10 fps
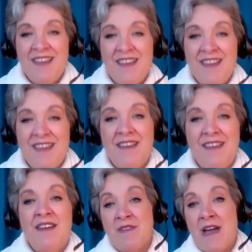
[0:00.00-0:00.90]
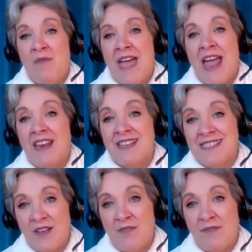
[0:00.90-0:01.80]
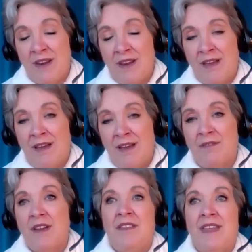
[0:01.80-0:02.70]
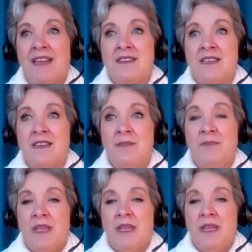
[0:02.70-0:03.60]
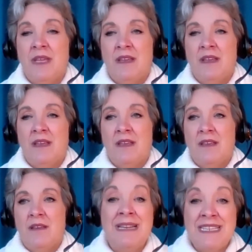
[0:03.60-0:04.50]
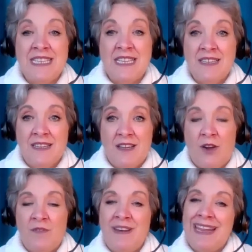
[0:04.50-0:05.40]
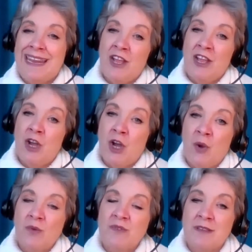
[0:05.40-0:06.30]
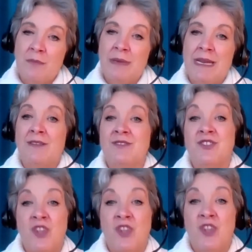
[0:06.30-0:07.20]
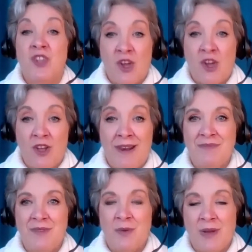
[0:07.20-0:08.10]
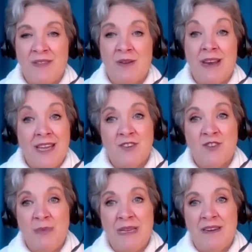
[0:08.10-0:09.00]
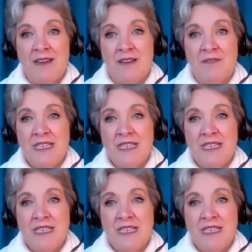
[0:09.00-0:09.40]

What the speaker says: They've never found that self-love, that vulnerability of letting go somebody else not loving them the way they would like to have been loved.